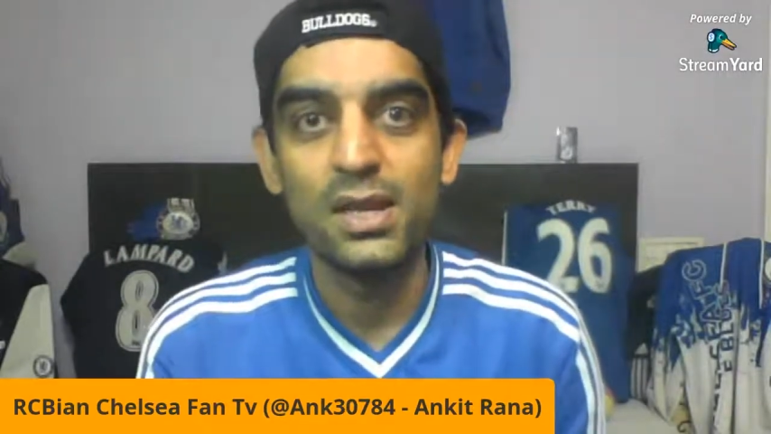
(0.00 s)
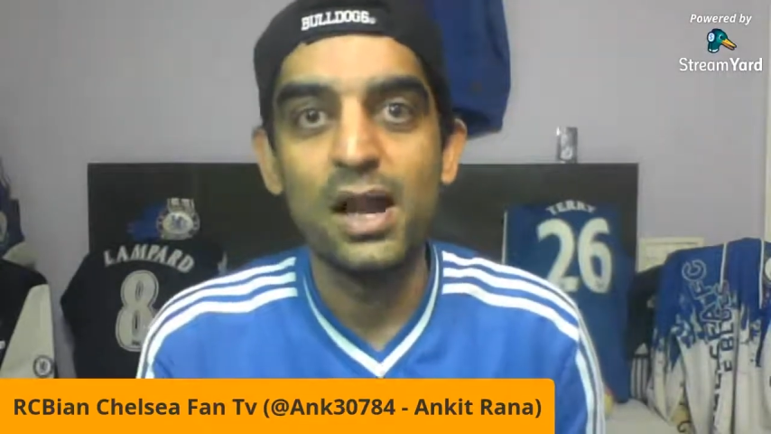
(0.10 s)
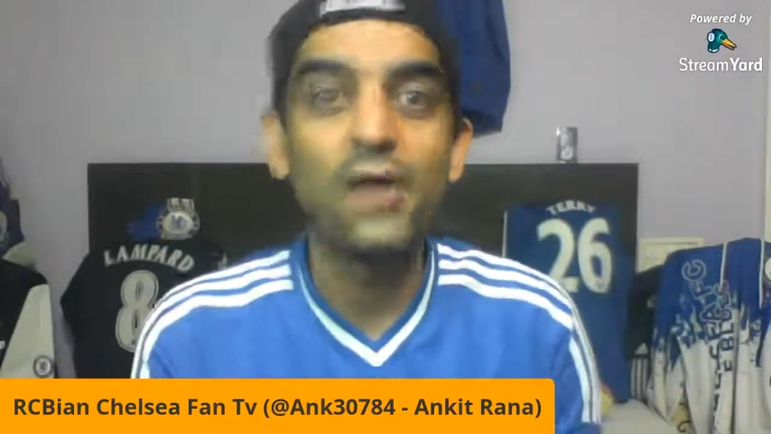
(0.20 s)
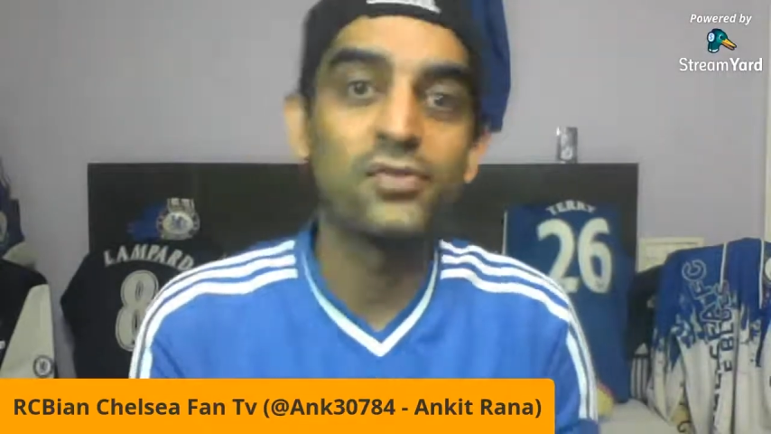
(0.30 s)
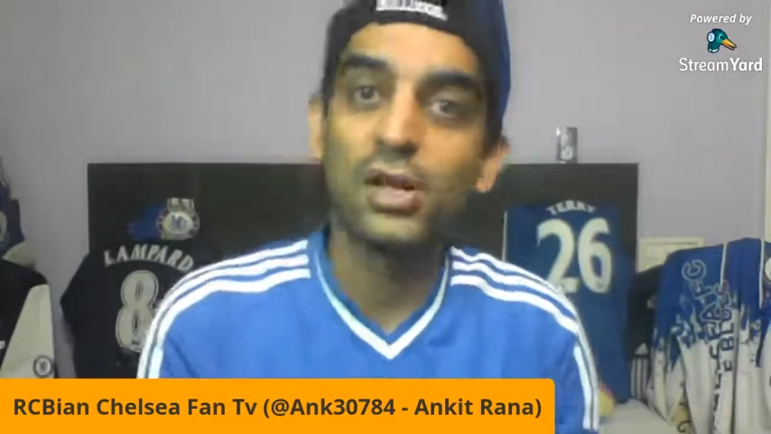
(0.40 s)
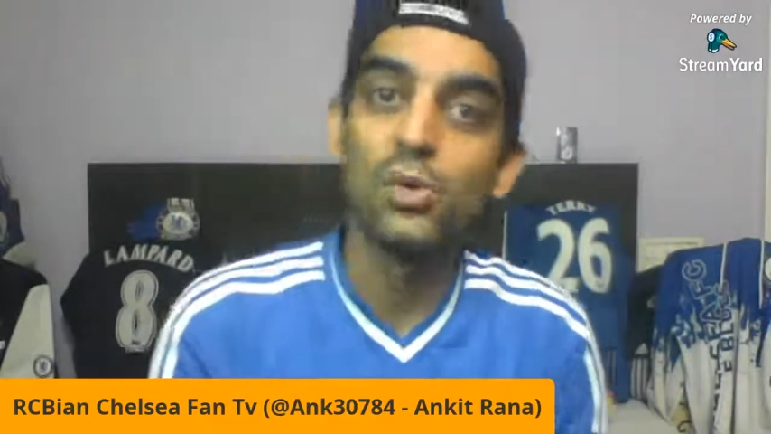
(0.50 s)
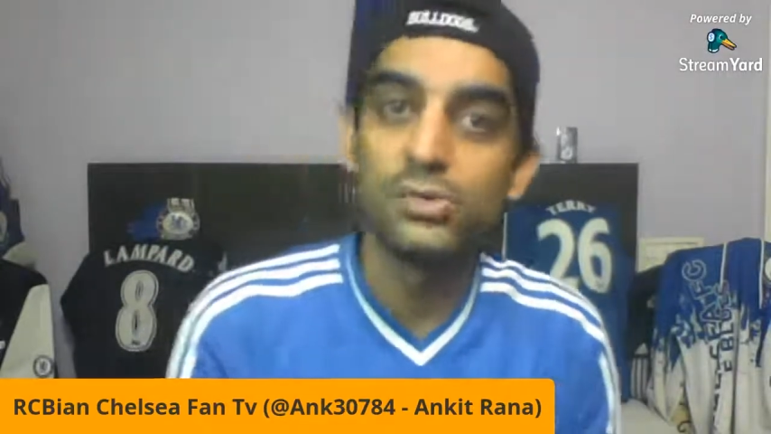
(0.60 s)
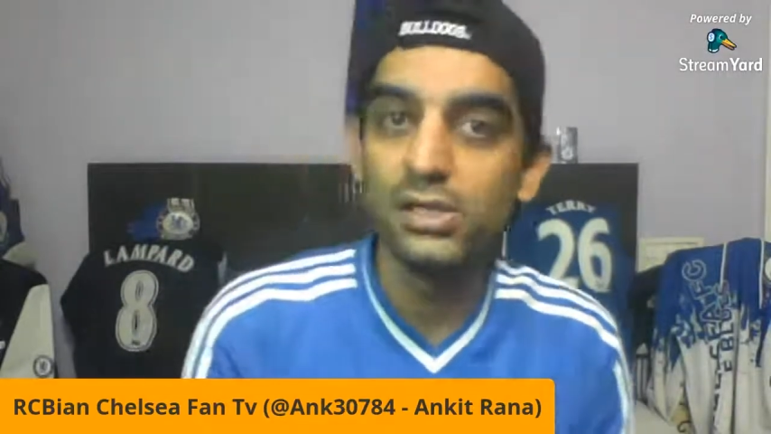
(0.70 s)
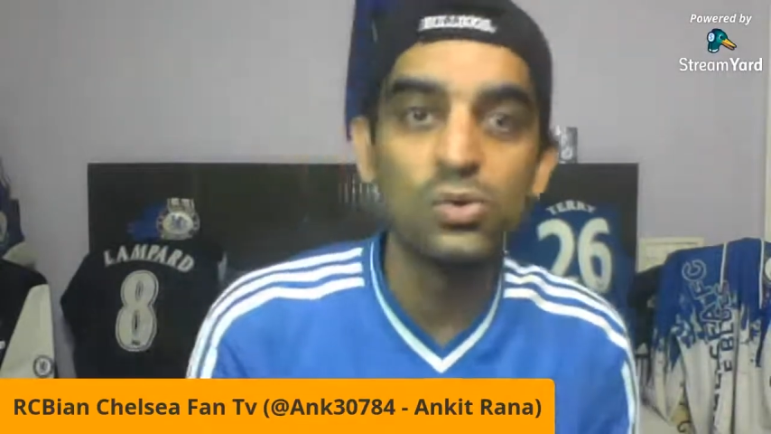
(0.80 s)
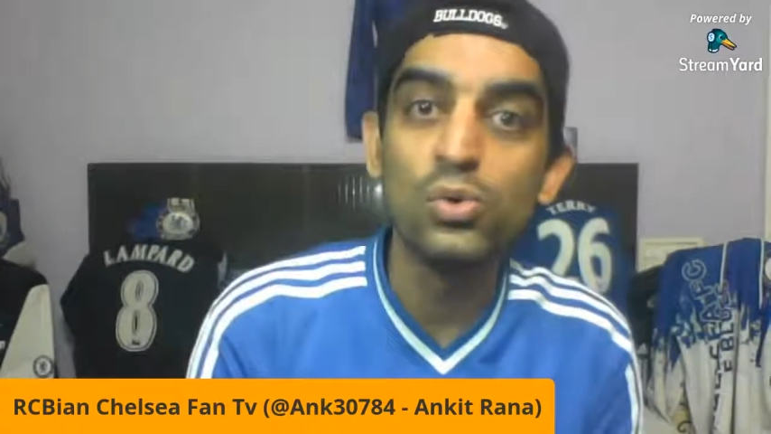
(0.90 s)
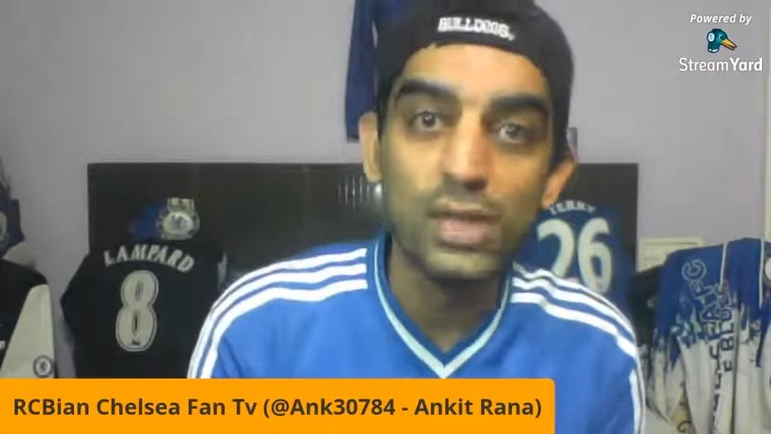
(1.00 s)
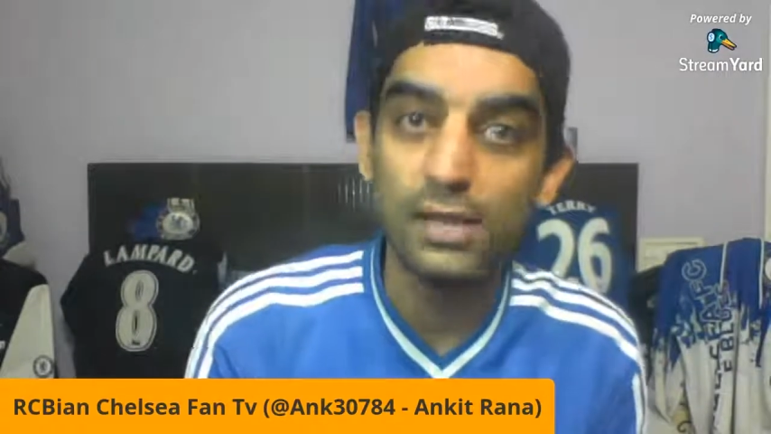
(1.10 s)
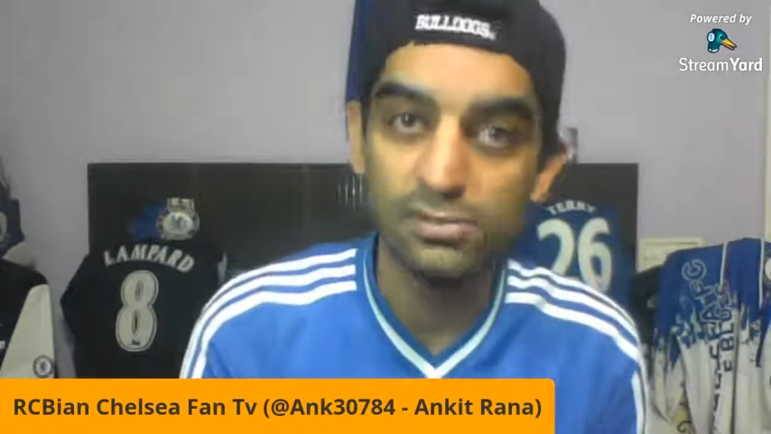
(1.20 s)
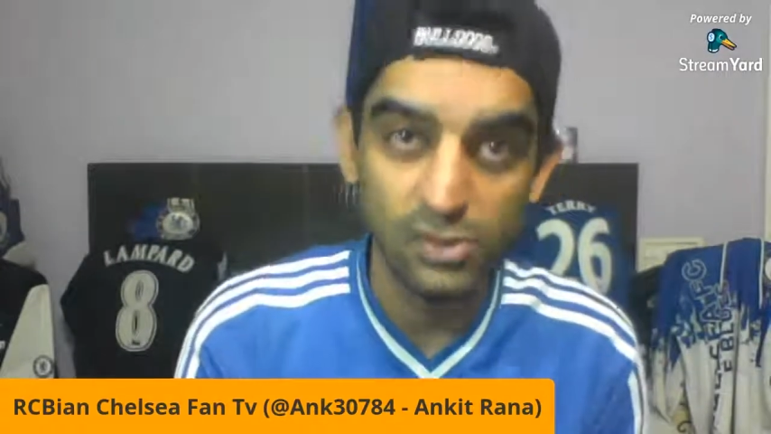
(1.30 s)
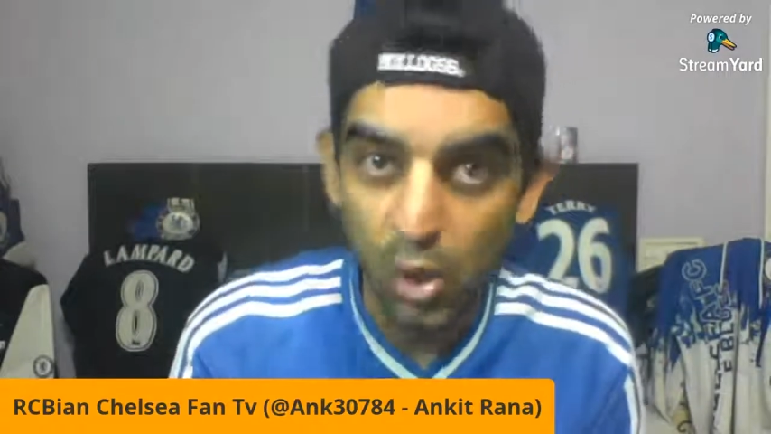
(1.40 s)
after losing 2
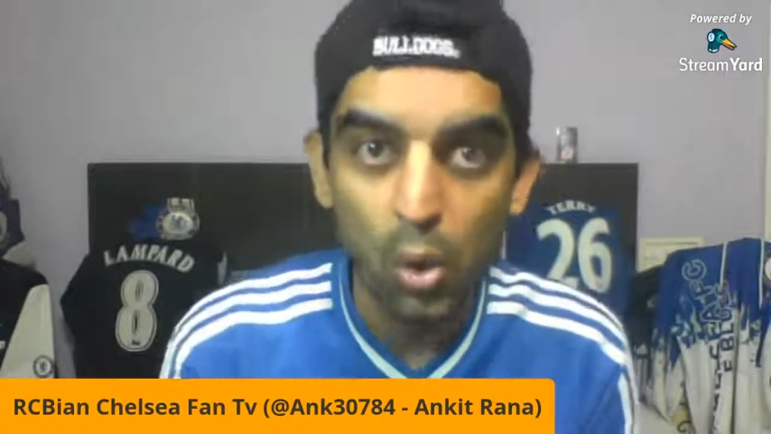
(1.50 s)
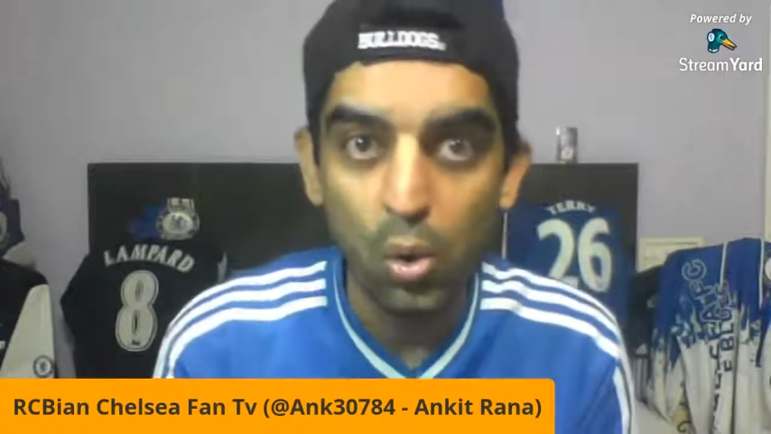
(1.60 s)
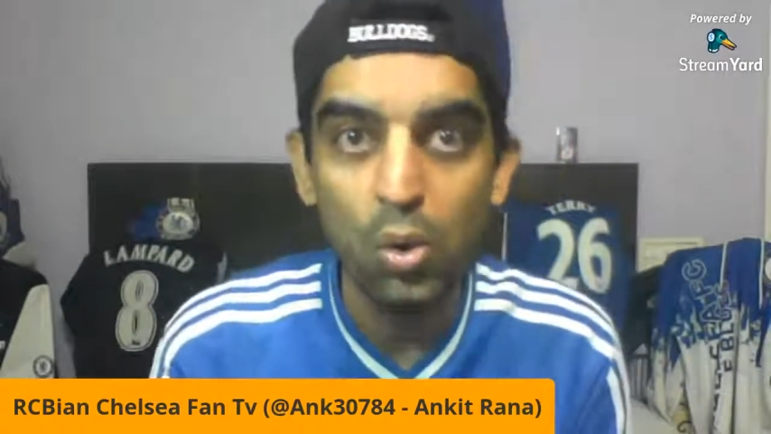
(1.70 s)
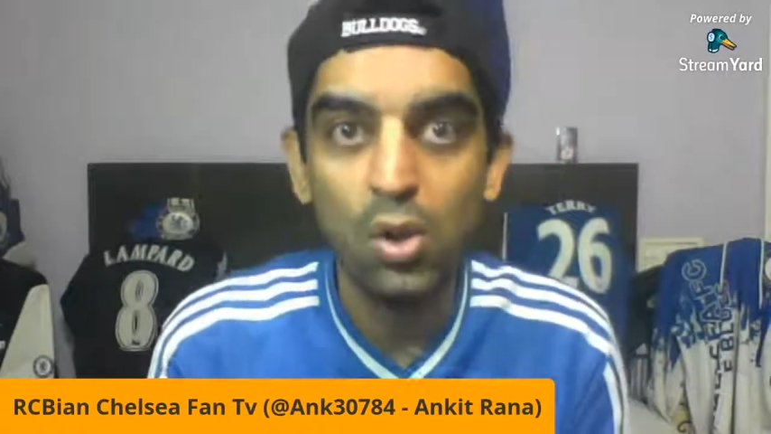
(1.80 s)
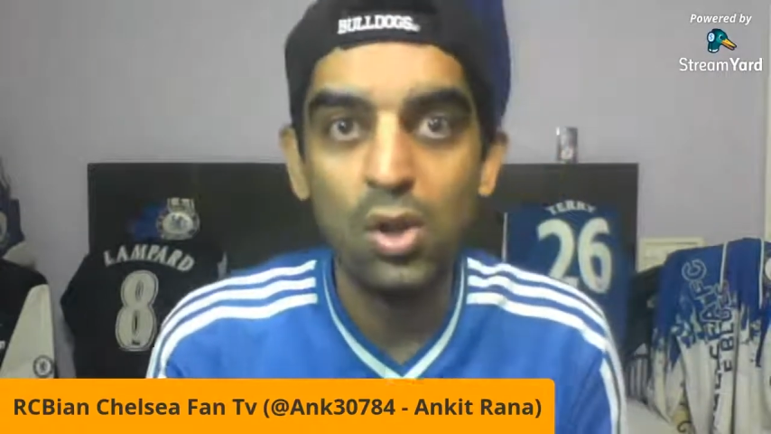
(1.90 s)
games. No.